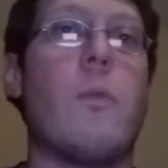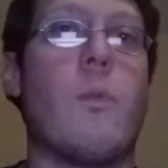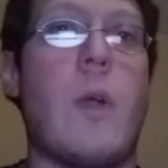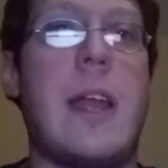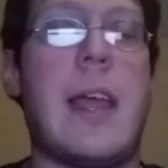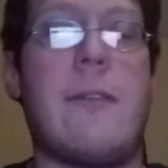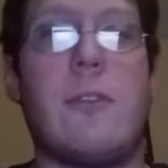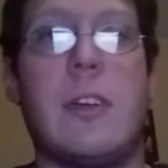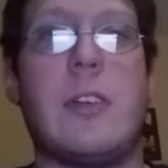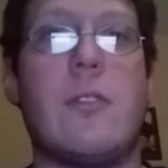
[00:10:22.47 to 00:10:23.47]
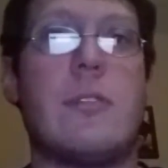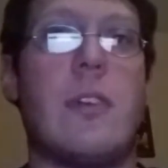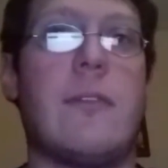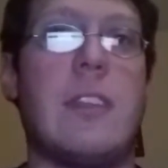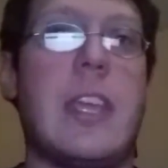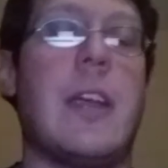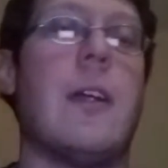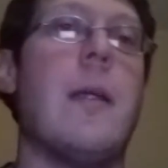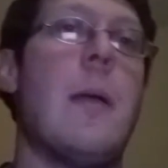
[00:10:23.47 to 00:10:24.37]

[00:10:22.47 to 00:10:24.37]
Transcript: right after it goes off the air.